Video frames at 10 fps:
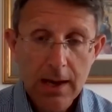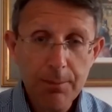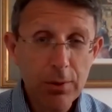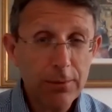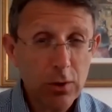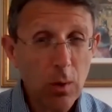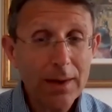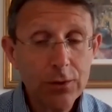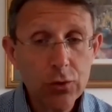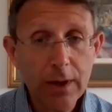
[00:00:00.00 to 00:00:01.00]
He proved
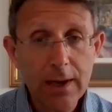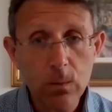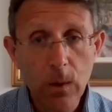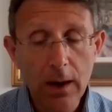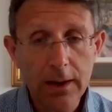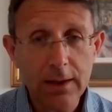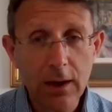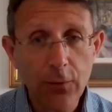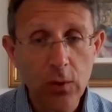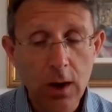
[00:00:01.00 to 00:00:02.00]
quite a tricky ride.
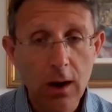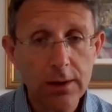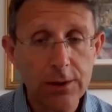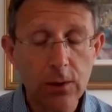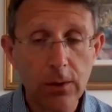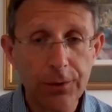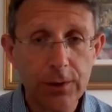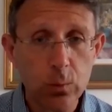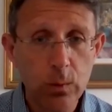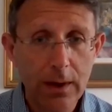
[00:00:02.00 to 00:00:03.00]
And I thought Holly Doyle
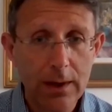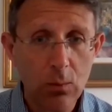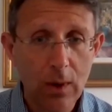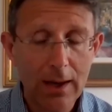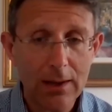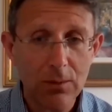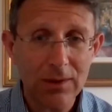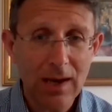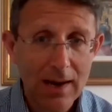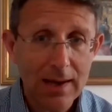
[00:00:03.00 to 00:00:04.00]
did really well. He
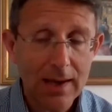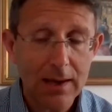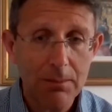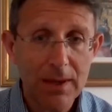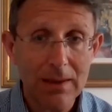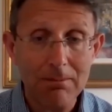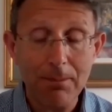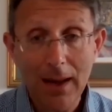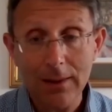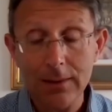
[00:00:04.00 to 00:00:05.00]
was hanging and a bit
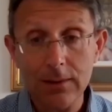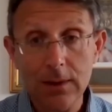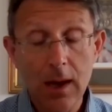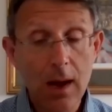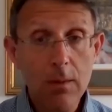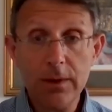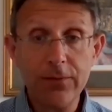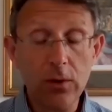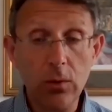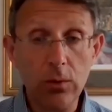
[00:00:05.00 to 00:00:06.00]
unbalanced, which
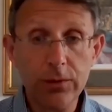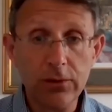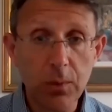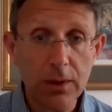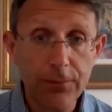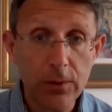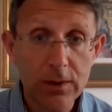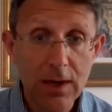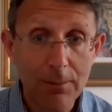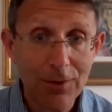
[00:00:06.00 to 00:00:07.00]
for a horse who's won a few
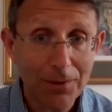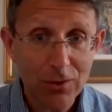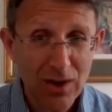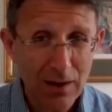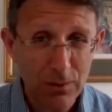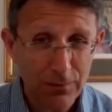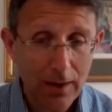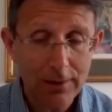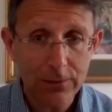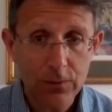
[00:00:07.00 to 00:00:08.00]
times on the track was
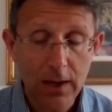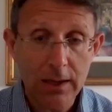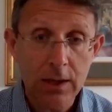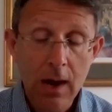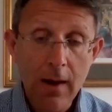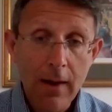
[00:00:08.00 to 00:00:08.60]
very strange.